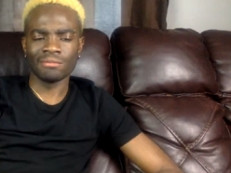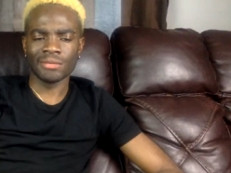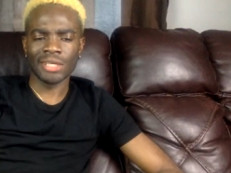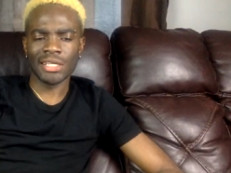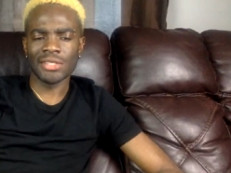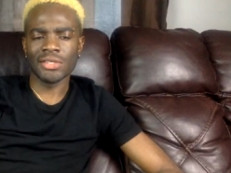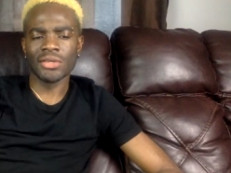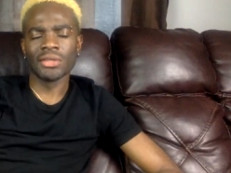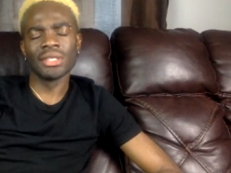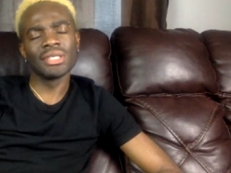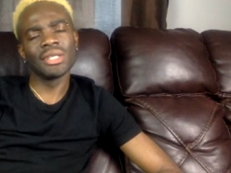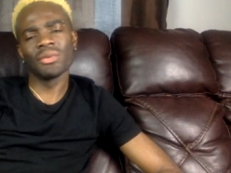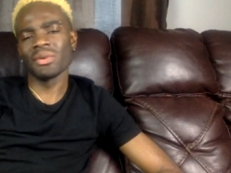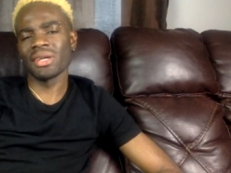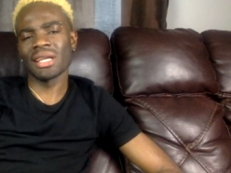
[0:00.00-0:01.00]
that's the only
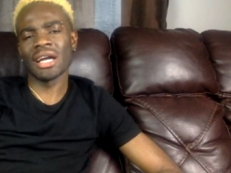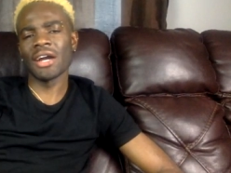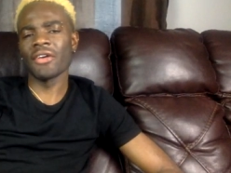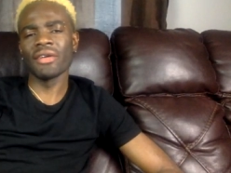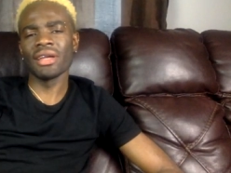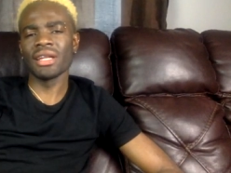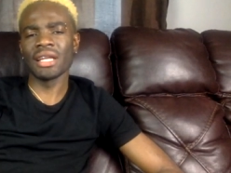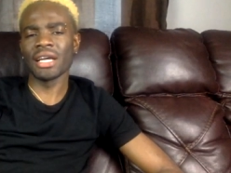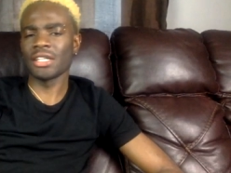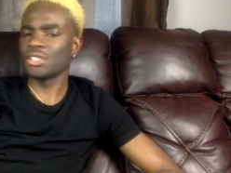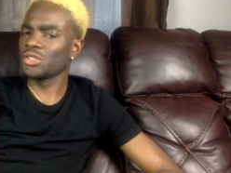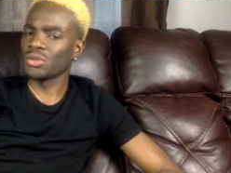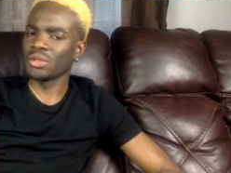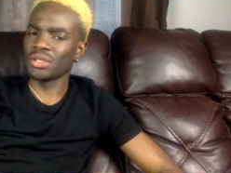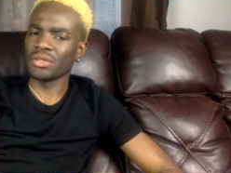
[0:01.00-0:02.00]
thing we can really and
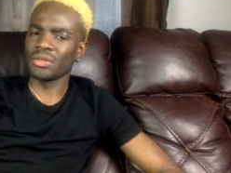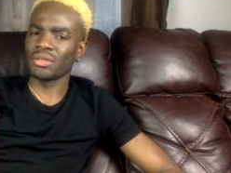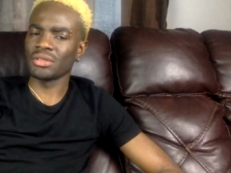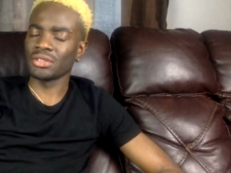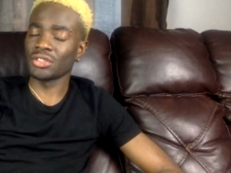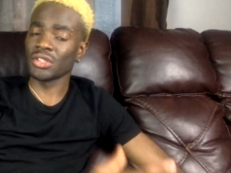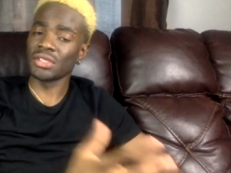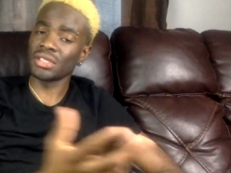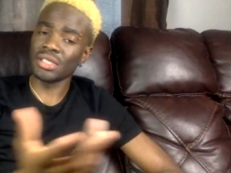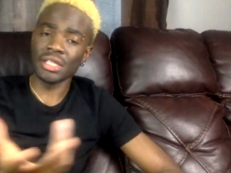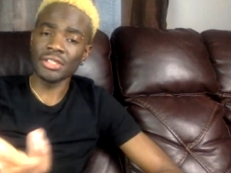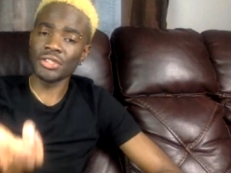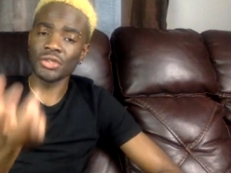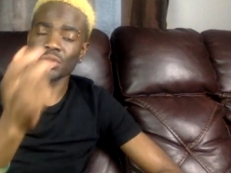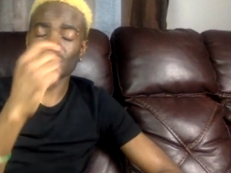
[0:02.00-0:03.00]
truly do, you know. Just
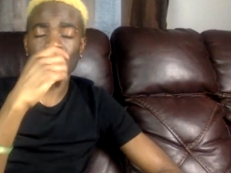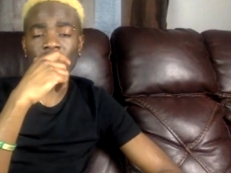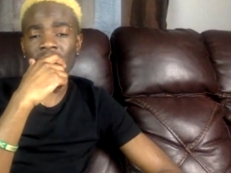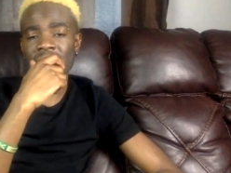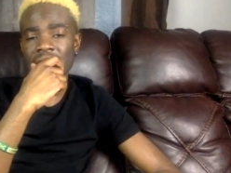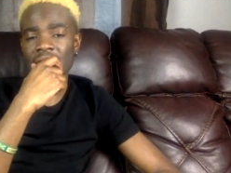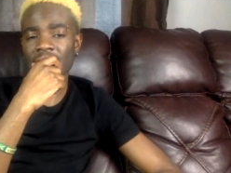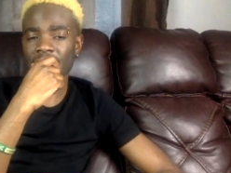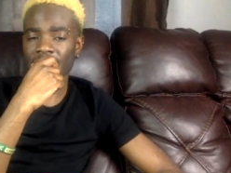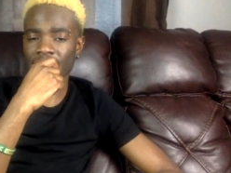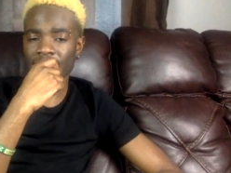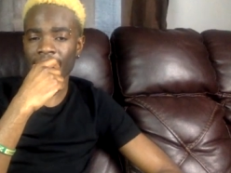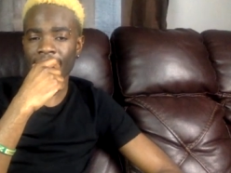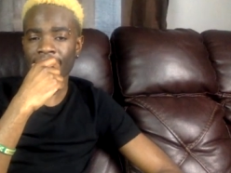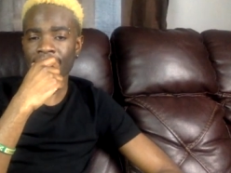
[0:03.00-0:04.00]
stay true to yourself.
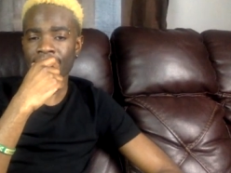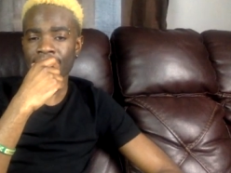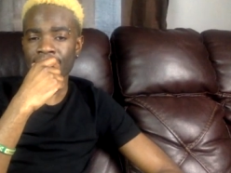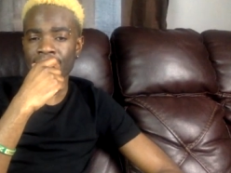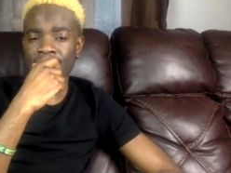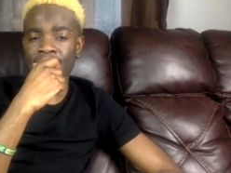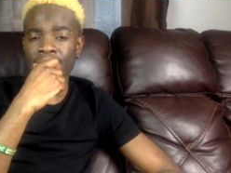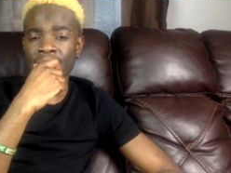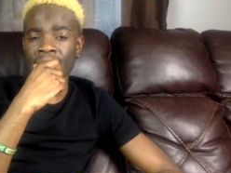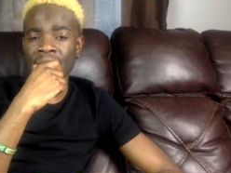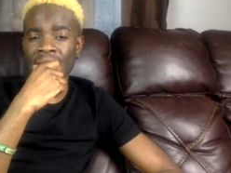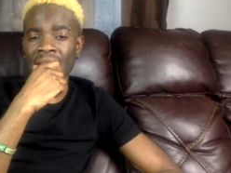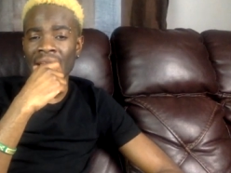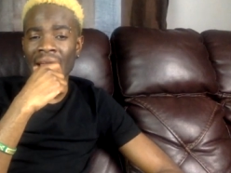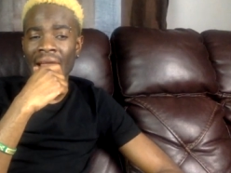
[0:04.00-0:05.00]

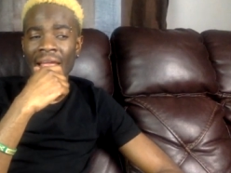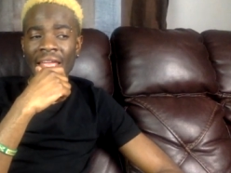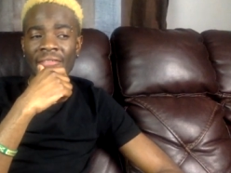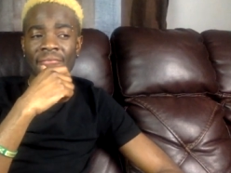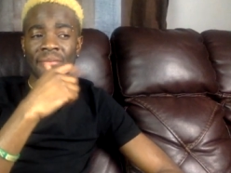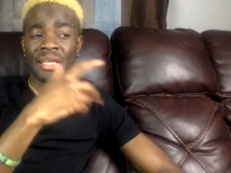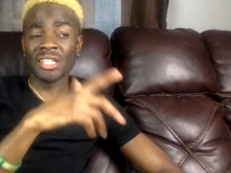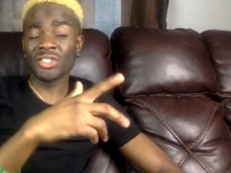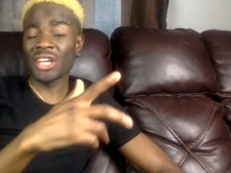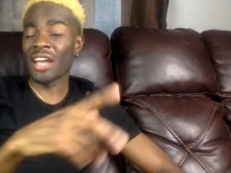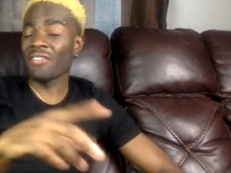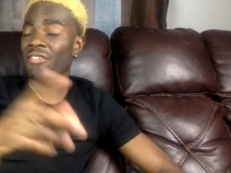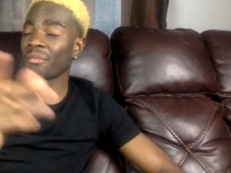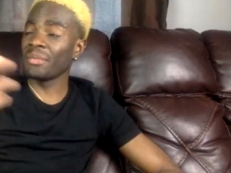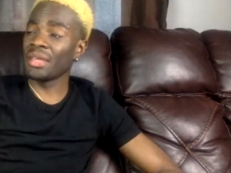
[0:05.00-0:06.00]
Like, if me
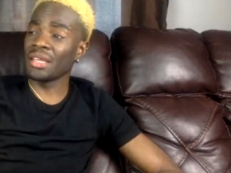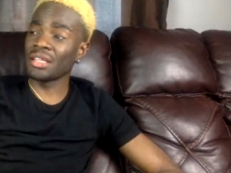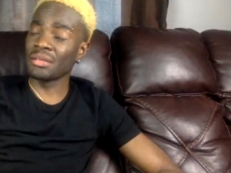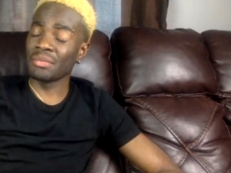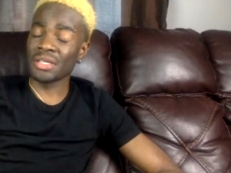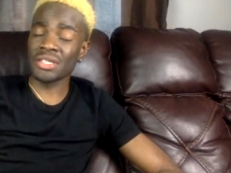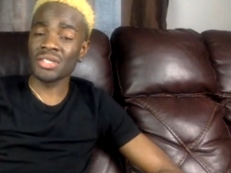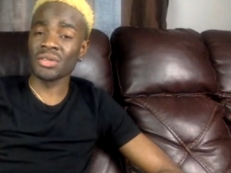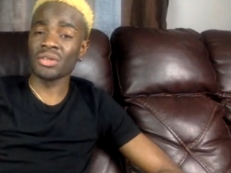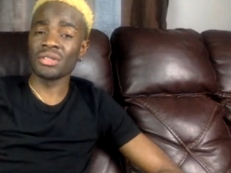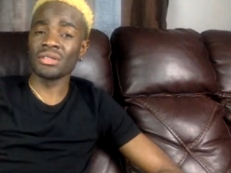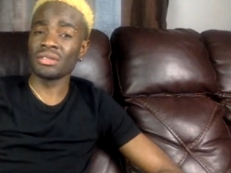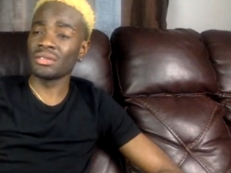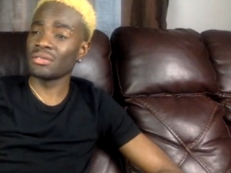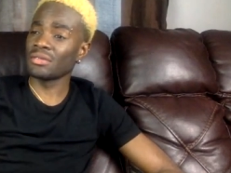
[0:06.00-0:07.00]
try to be my
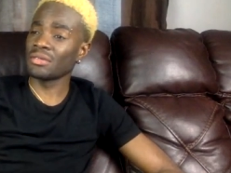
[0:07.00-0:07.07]
son,